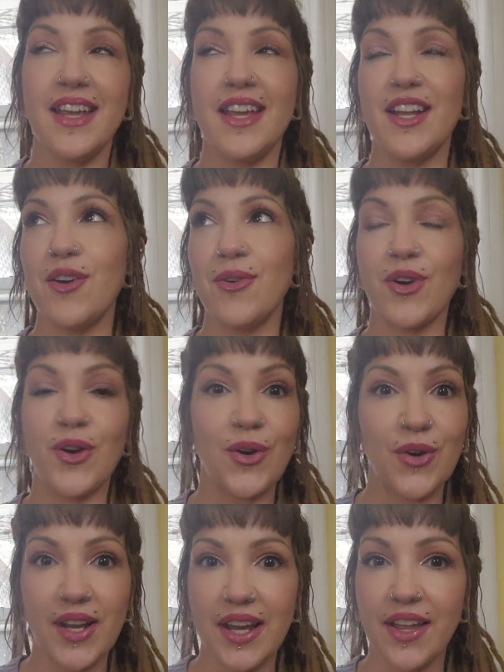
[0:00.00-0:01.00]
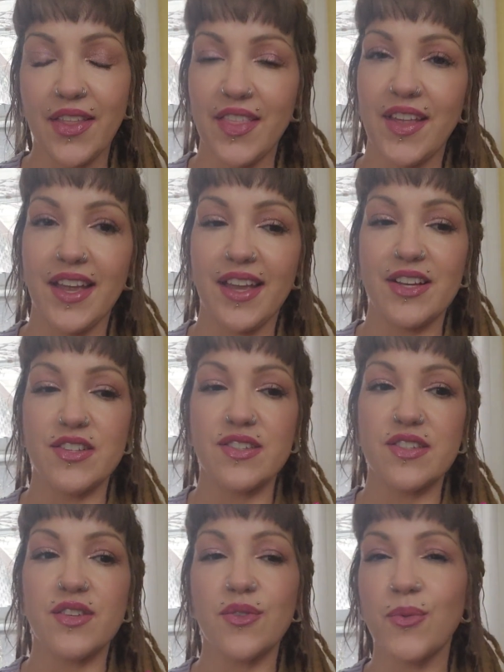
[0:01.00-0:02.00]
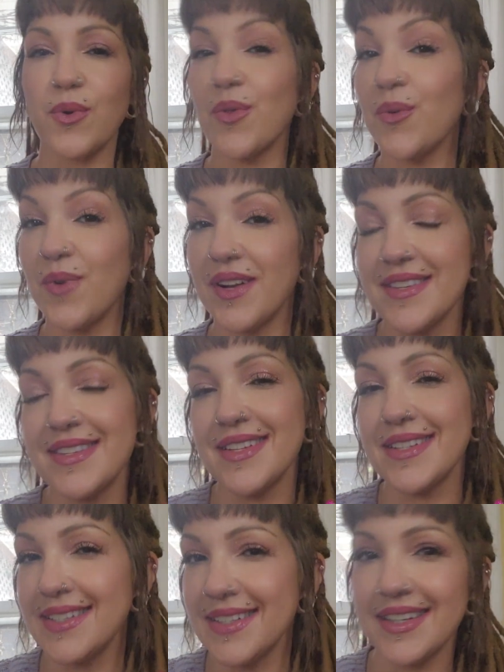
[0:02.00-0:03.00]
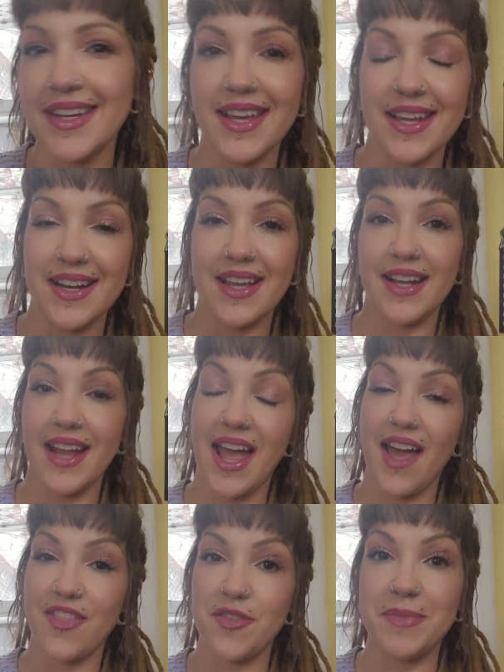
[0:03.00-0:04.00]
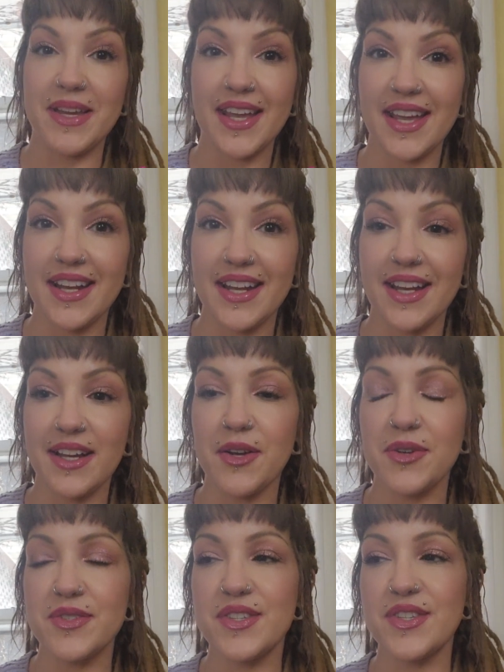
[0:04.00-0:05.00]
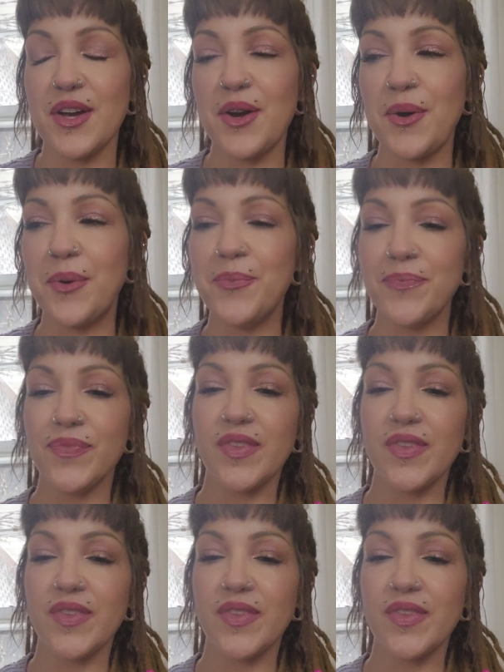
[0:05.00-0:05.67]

you know, earning things were the ones that did get in at the beginning. So